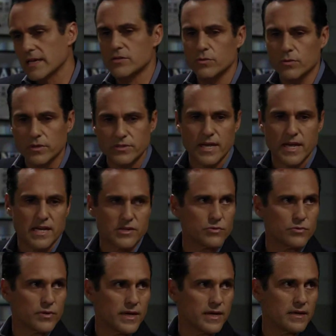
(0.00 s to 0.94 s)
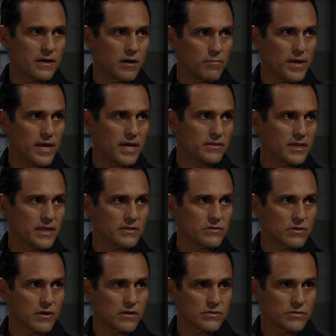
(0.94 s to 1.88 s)
likes to exaggerate how bad
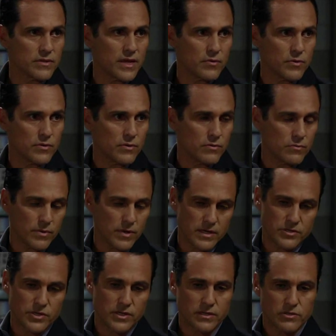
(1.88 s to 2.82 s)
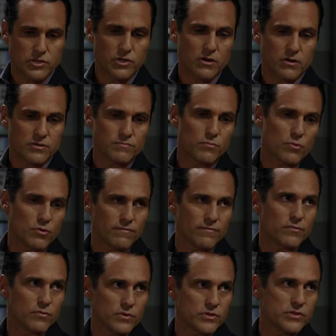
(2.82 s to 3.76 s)
things are so that way she can charge more
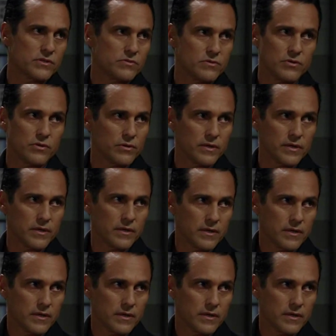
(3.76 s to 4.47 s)
for what she's doing.